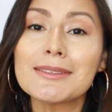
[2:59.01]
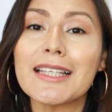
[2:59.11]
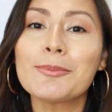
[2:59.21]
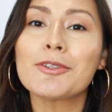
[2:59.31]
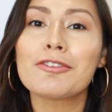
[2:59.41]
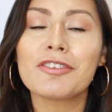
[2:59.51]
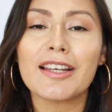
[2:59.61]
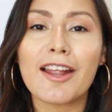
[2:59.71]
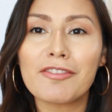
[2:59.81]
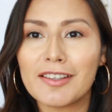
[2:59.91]
was able to
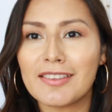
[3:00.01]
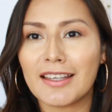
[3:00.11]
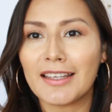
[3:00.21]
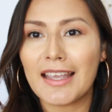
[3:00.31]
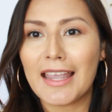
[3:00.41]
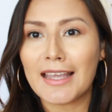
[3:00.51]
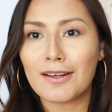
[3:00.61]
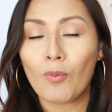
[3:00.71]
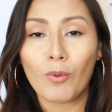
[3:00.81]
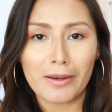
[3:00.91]
fit everything in
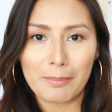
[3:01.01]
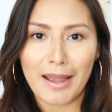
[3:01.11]
one